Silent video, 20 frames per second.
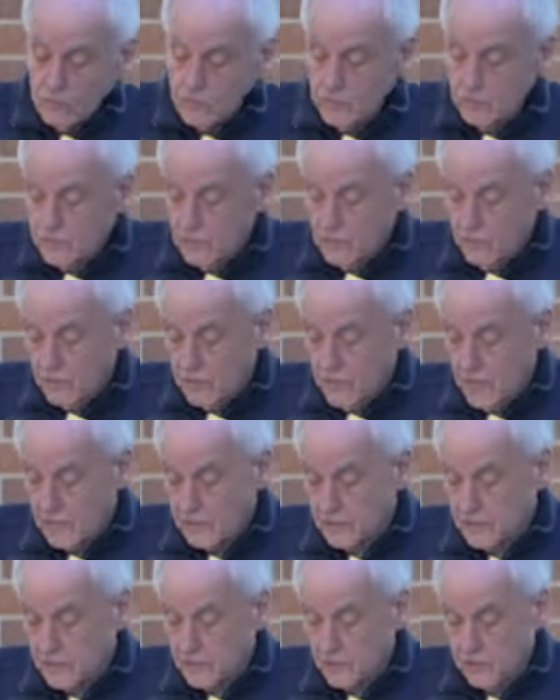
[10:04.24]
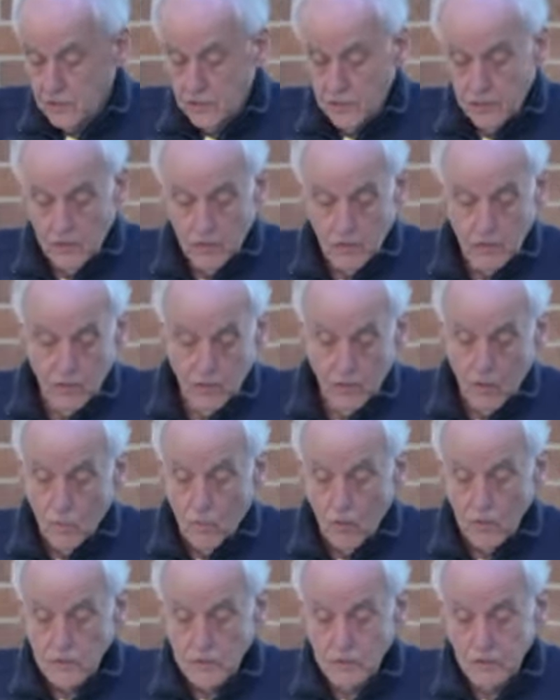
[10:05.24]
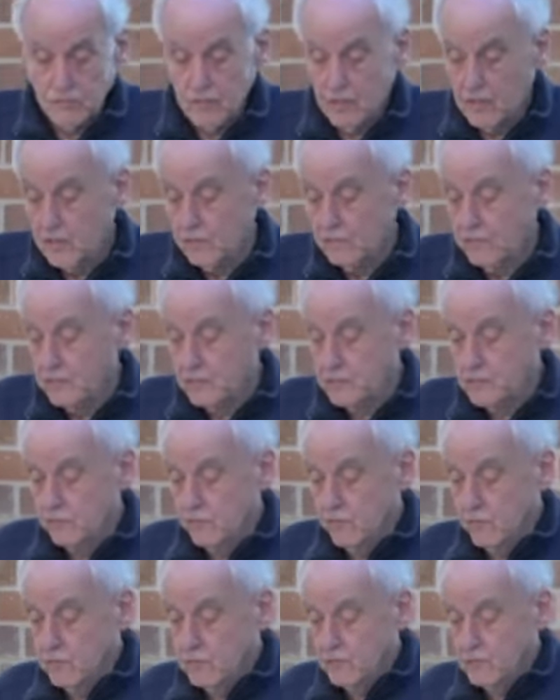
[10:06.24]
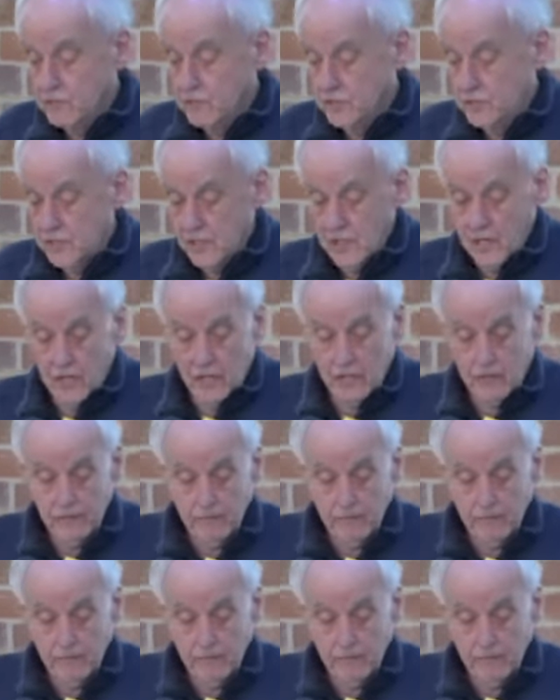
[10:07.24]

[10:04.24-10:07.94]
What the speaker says: to do with us? What's the relevance of all this today?